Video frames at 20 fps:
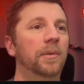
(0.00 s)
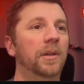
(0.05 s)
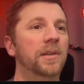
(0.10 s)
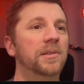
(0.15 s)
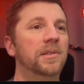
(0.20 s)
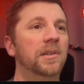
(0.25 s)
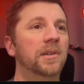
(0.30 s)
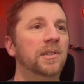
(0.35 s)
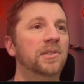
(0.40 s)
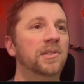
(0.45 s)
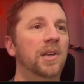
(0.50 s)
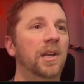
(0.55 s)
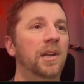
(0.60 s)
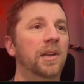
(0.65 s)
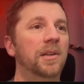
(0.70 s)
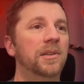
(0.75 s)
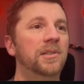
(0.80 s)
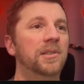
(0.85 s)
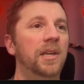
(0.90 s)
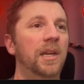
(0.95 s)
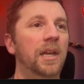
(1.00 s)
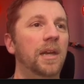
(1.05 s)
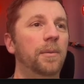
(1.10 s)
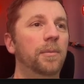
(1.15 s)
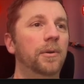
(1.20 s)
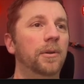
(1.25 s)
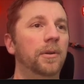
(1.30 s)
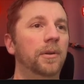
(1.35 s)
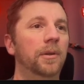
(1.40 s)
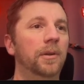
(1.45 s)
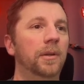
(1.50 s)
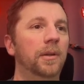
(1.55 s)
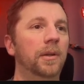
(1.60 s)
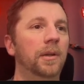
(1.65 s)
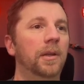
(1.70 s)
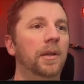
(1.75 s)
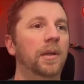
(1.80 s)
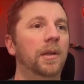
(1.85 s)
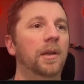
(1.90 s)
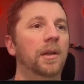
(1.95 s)
Less than exciting is tame.
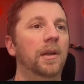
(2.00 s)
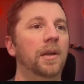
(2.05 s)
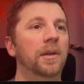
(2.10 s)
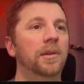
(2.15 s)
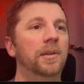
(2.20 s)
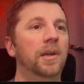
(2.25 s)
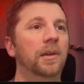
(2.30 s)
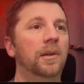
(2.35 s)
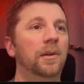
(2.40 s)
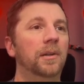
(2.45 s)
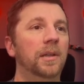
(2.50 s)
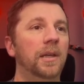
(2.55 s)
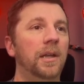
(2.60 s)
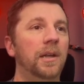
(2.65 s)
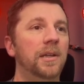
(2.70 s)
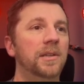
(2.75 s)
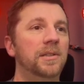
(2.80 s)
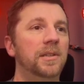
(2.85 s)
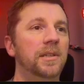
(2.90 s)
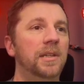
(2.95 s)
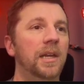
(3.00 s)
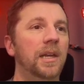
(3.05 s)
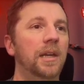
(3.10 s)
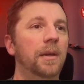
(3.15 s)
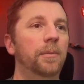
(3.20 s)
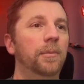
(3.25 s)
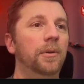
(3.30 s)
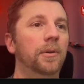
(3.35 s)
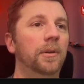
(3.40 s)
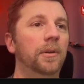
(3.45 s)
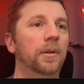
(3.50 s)
Titled lady is a dame.